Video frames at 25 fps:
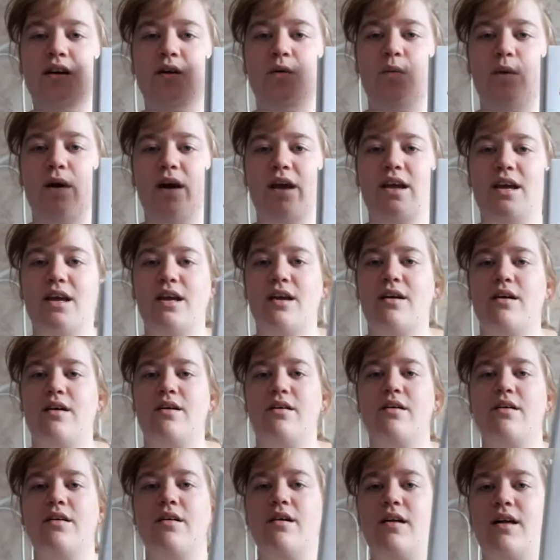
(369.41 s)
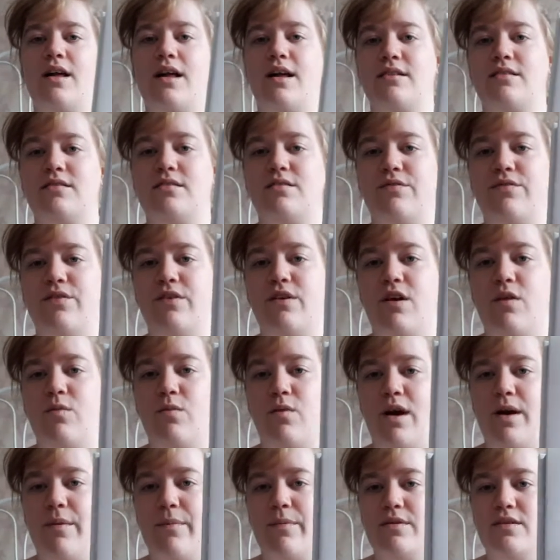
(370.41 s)
where he has to figure out
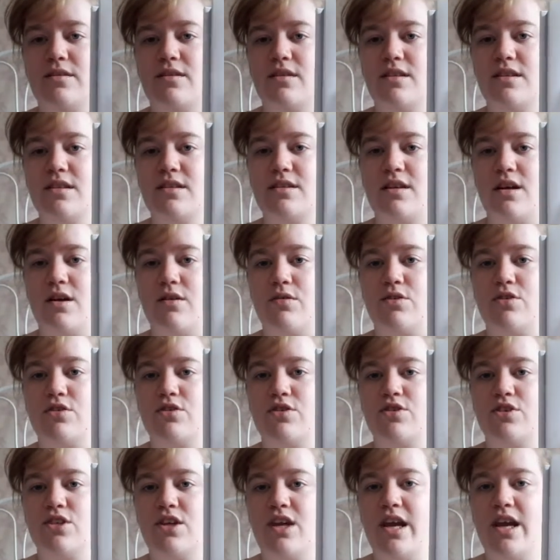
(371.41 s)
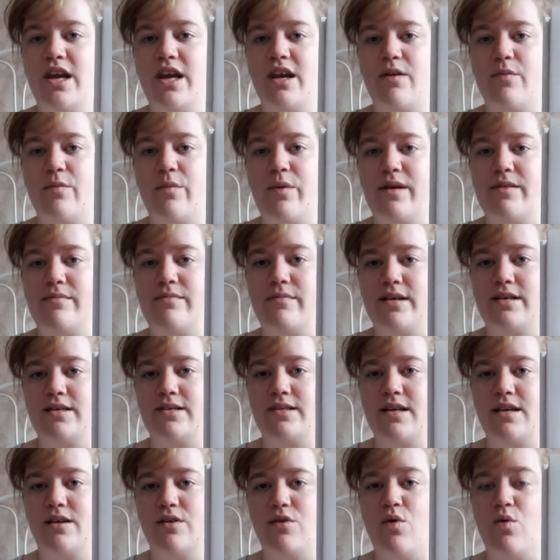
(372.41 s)
what happened to this girl, because she went
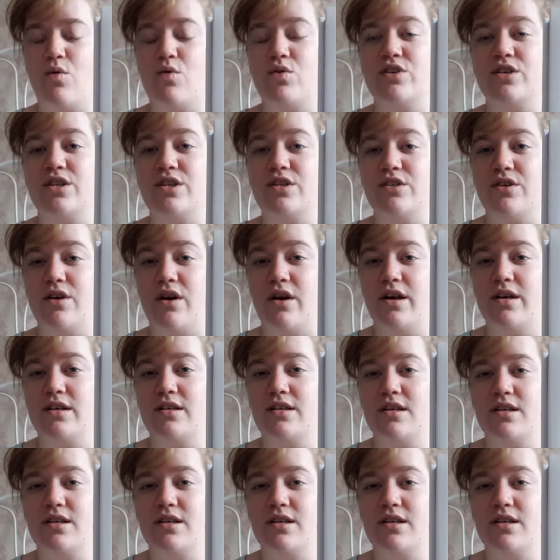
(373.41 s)
missing or she died.